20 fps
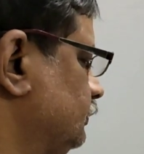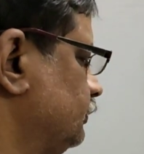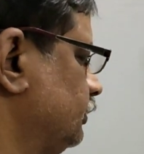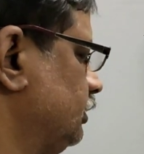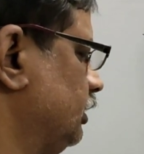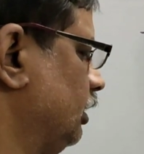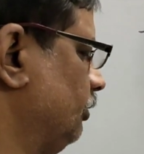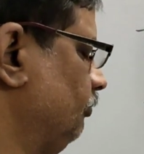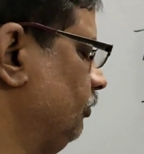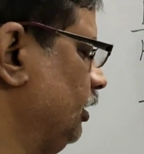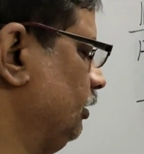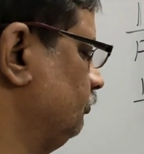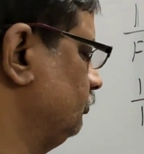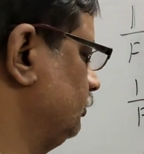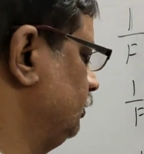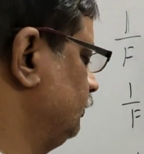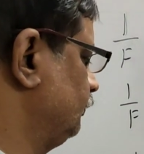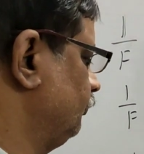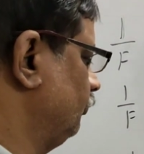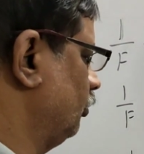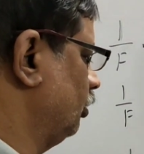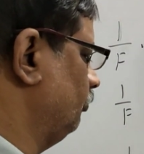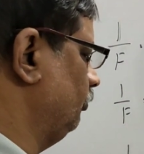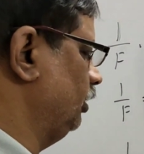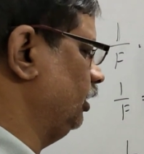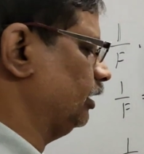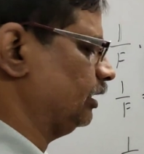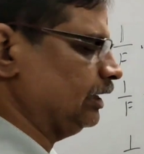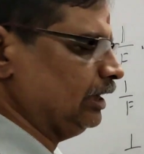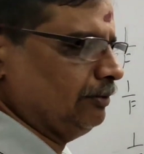incident beam this
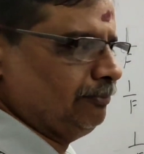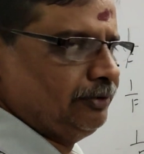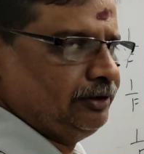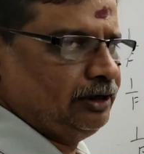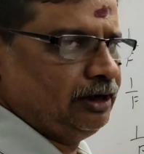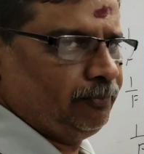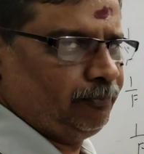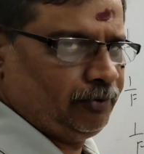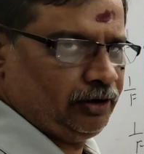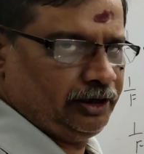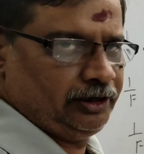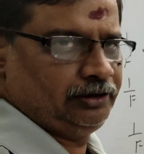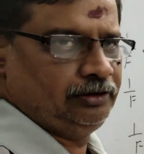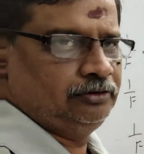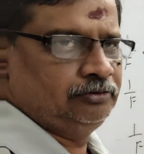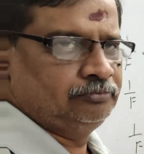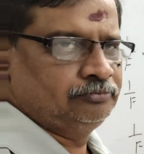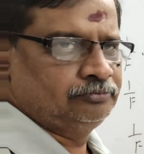formula can be applied.